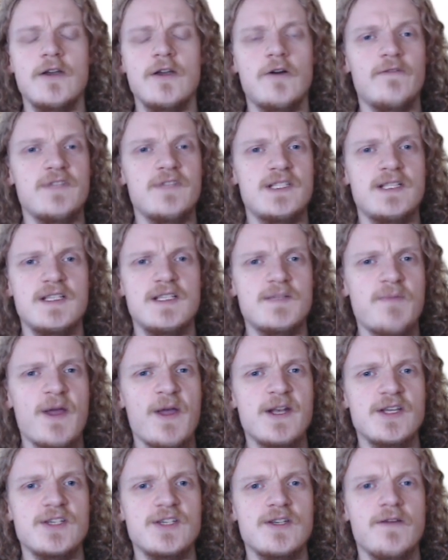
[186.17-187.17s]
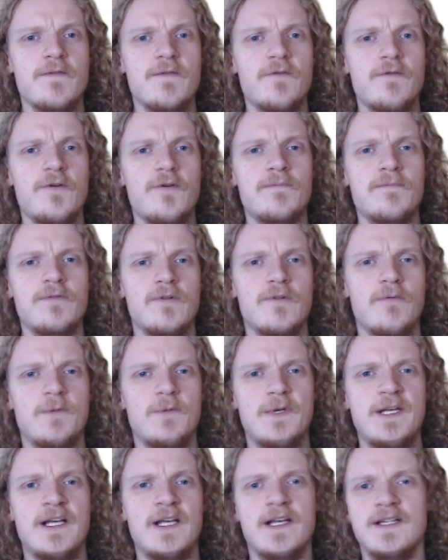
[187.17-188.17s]
Obviously, Spanish F4
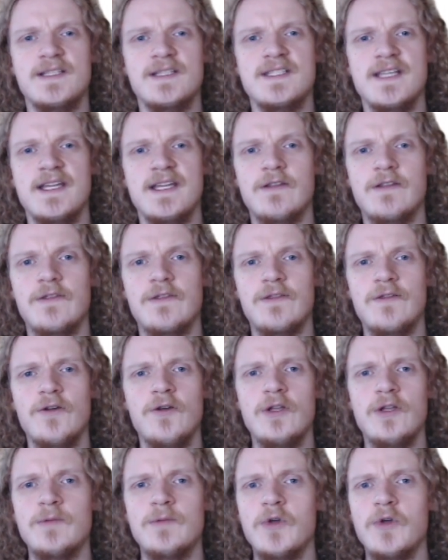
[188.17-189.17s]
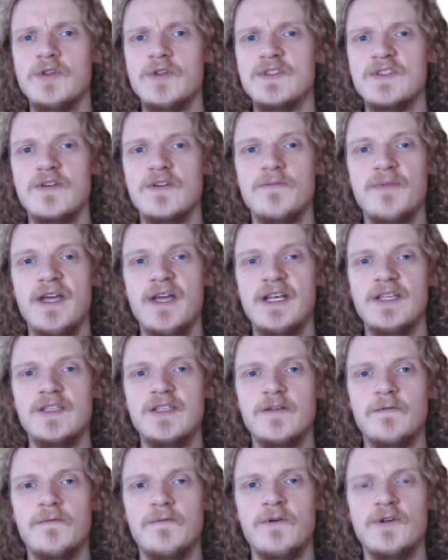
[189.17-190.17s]
probably, I'd say, the third most
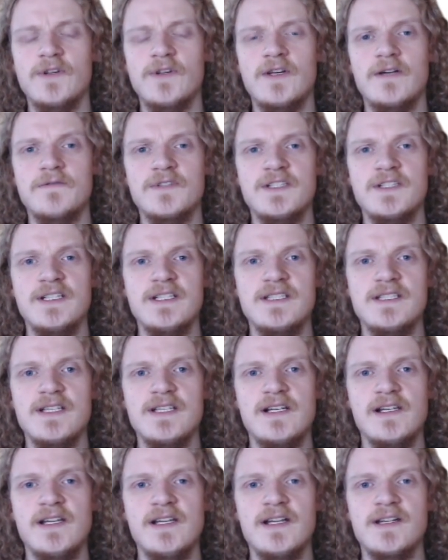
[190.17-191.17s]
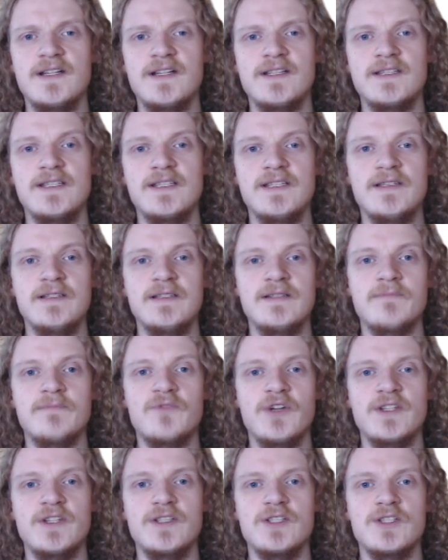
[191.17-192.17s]
competitive one after the Italian and the
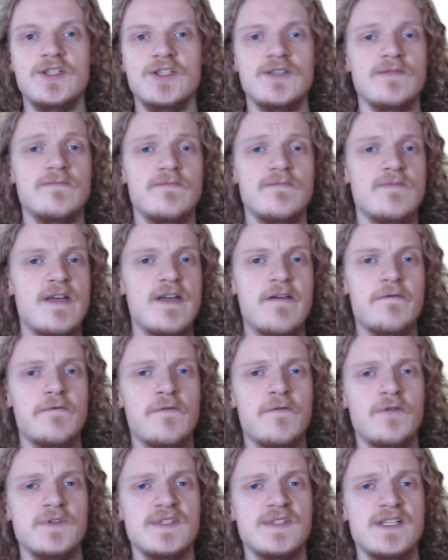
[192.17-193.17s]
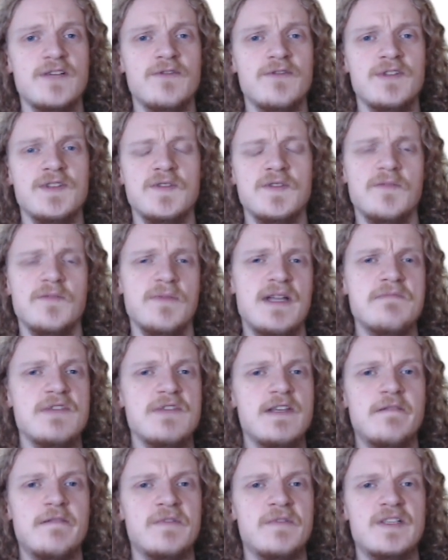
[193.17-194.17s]
British F4 series, or maybe
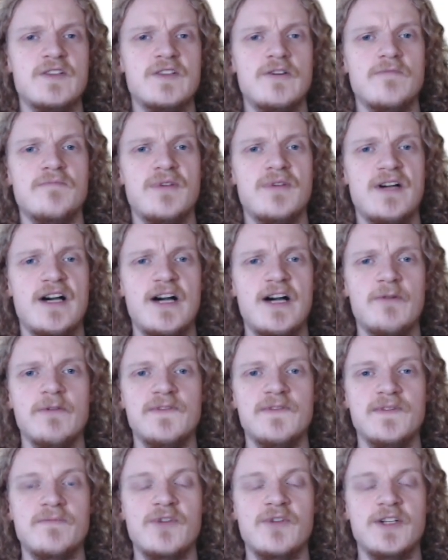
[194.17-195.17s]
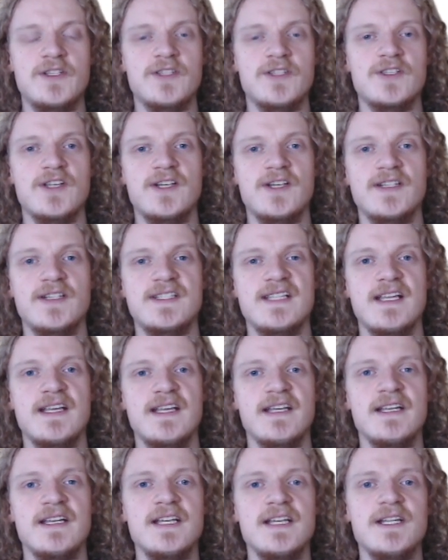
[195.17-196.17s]
even it's on par with the British, I'd
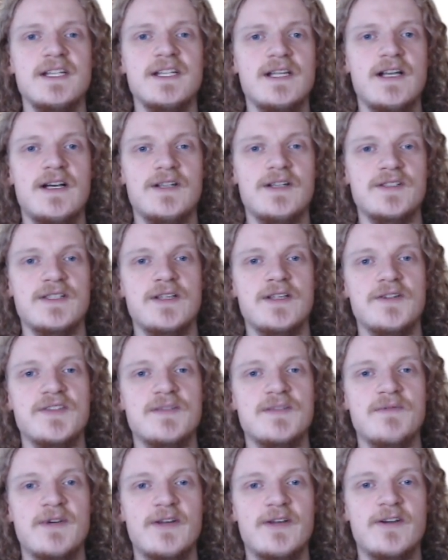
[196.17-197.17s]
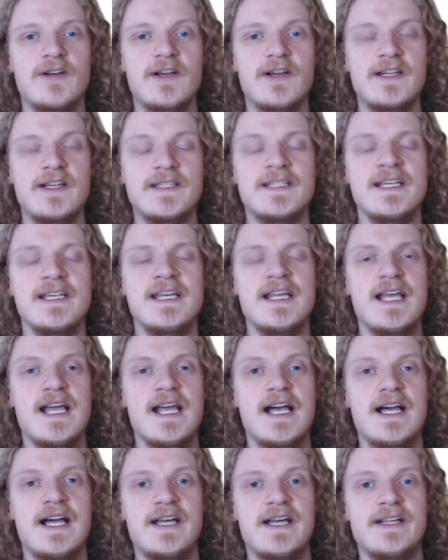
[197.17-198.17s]
say. That sounds about right.
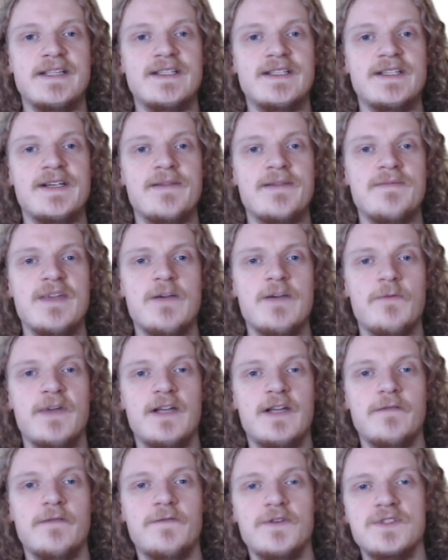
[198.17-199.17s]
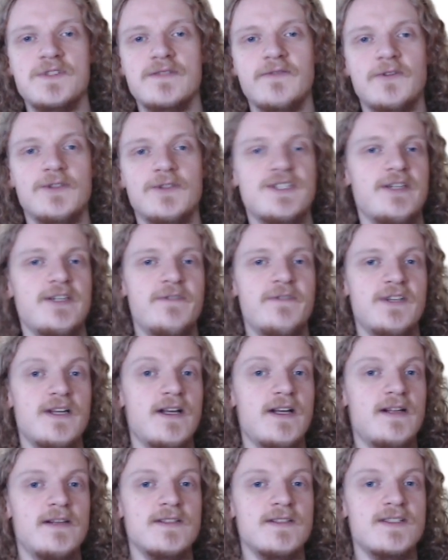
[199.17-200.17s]
And yeah, we had, first of all, Teo
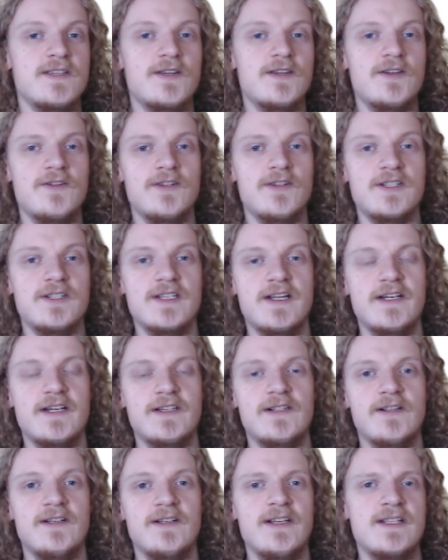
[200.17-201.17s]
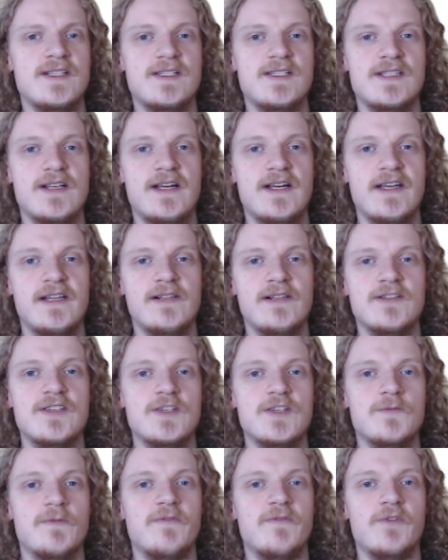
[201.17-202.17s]
Final secure the title in style,
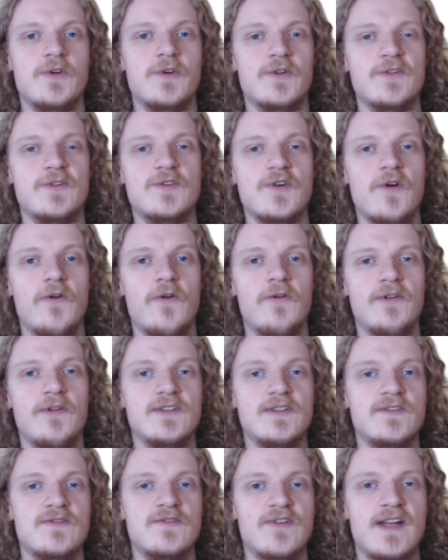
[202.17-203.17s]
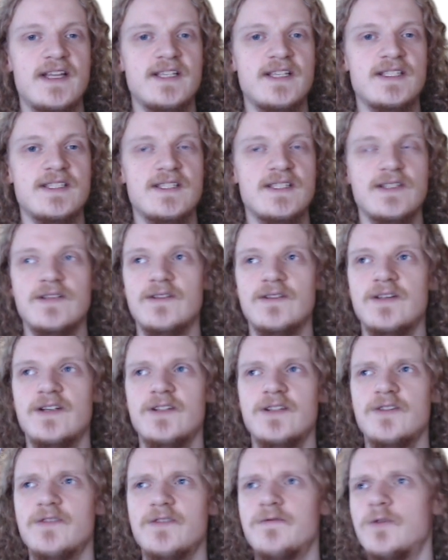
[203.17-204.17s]
just with a controlled race, and I
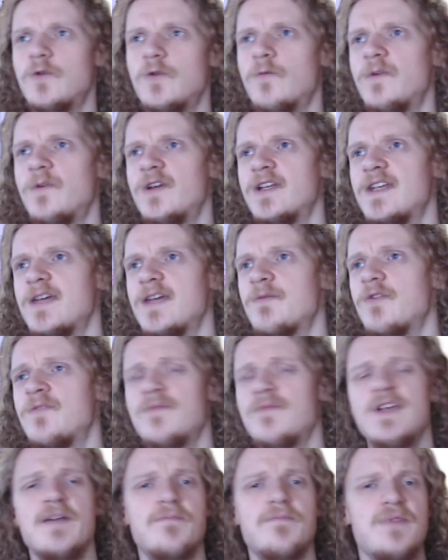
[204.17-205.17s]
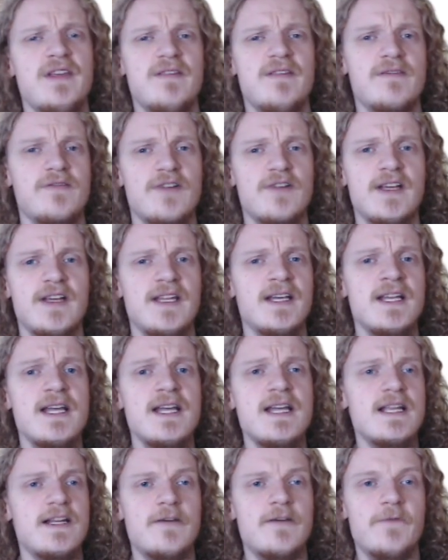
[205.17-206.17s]
don't even know where it came on. Yeah, P3.
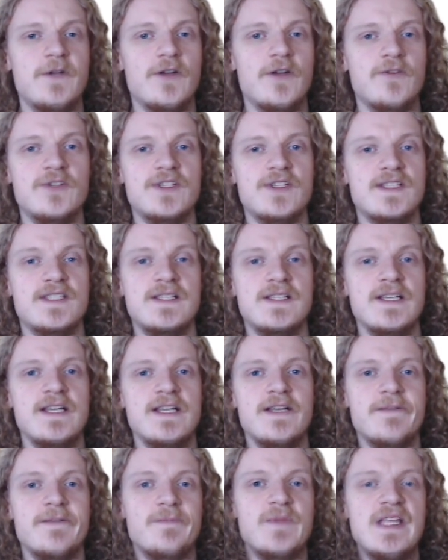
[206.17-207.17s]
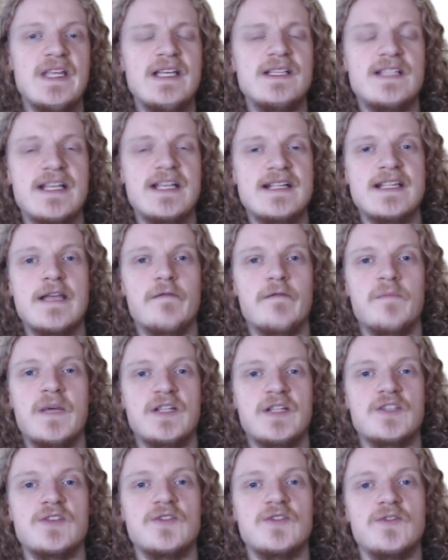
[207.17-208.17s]
There we go. Just he didn't have
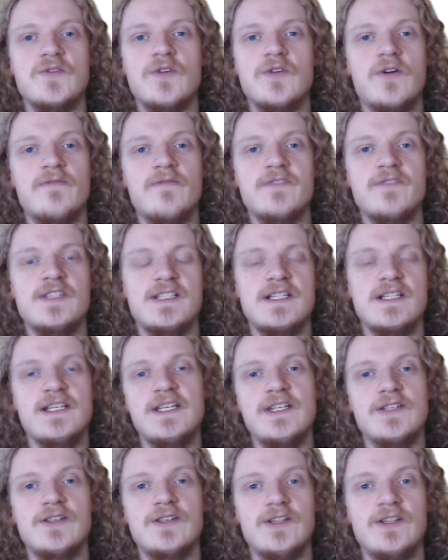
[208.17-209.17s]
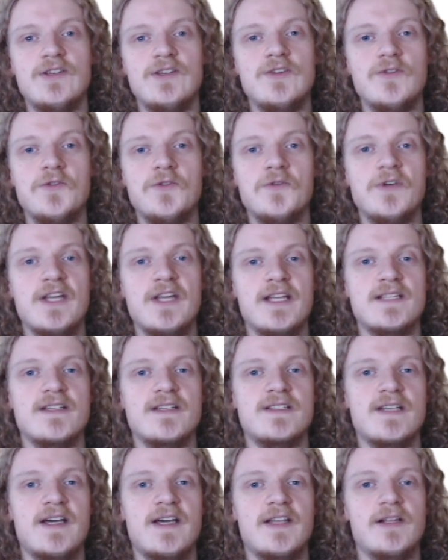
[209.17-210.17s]
much to do. Obviously, he knew he had the
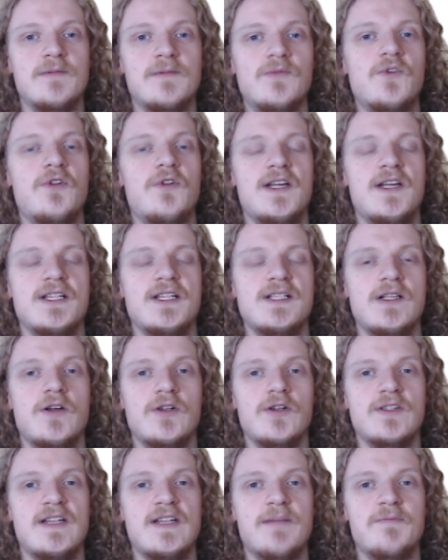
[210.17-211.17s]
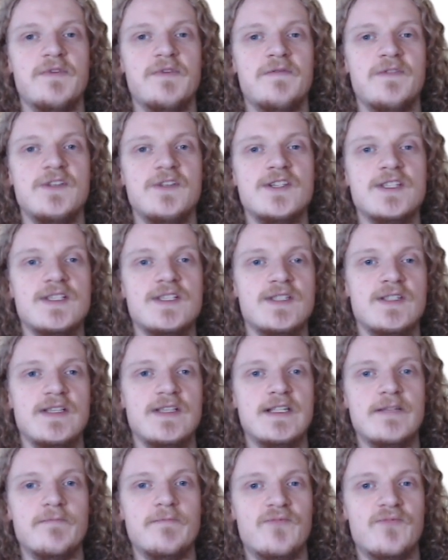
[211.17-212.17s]
title more or less locked up if he just
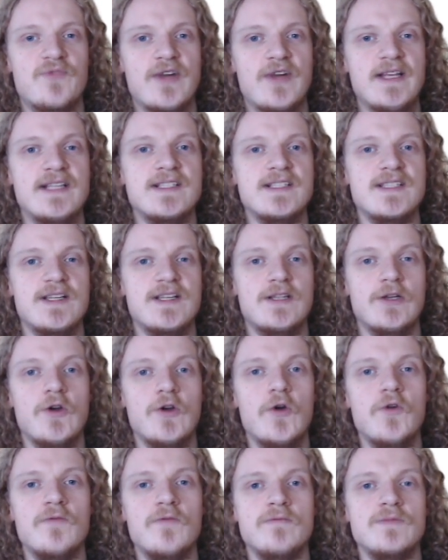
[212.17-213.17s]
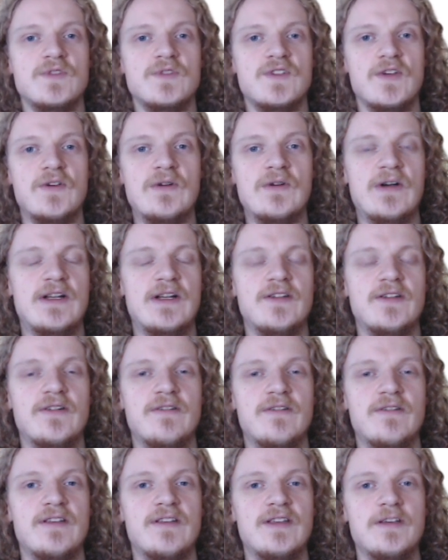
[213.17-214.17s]
brings it home. So I
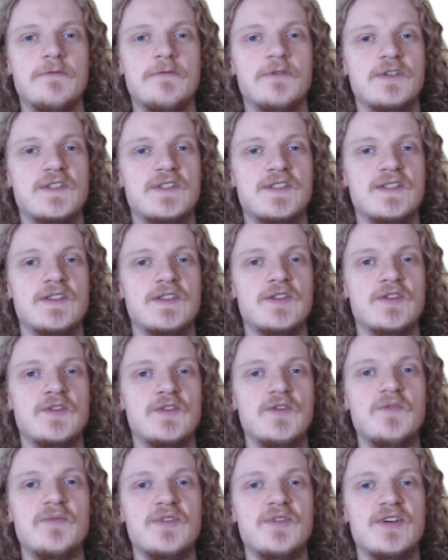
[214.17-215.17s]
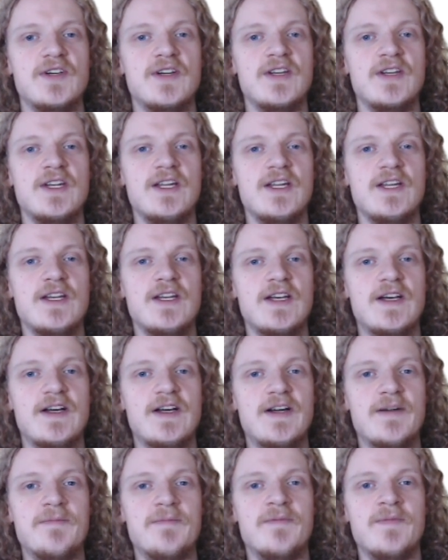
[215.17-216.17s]
don't think he was super
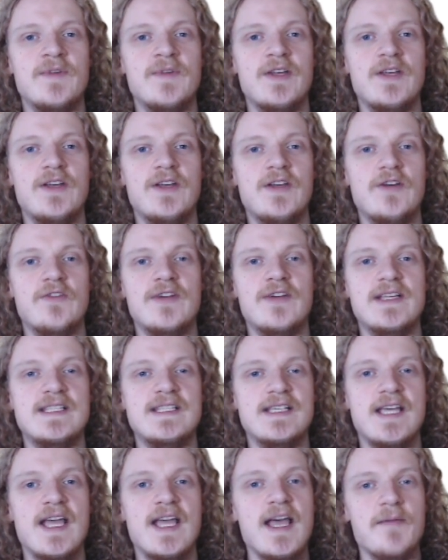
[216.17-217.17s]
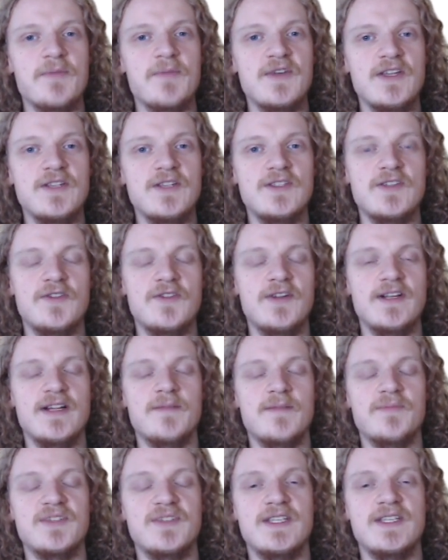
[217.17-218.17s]
risk happy during
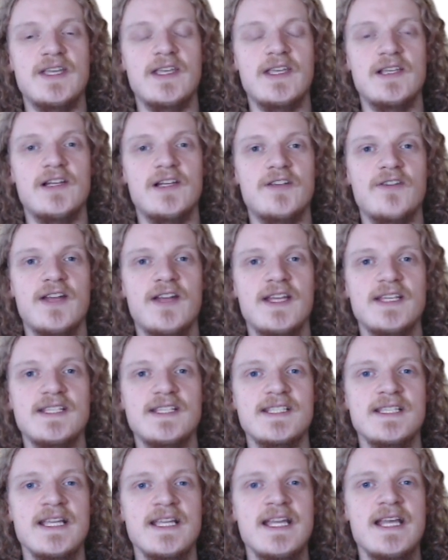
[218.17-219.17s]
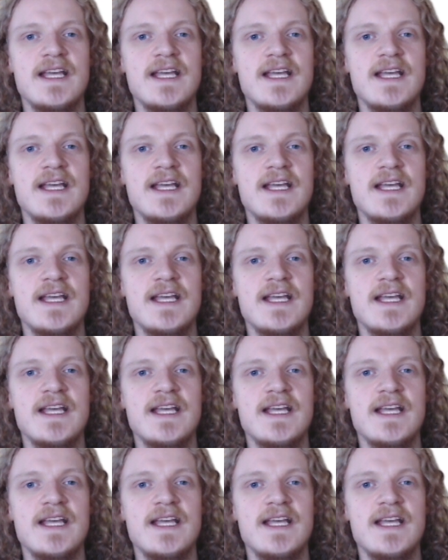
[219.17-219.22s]
that particular race.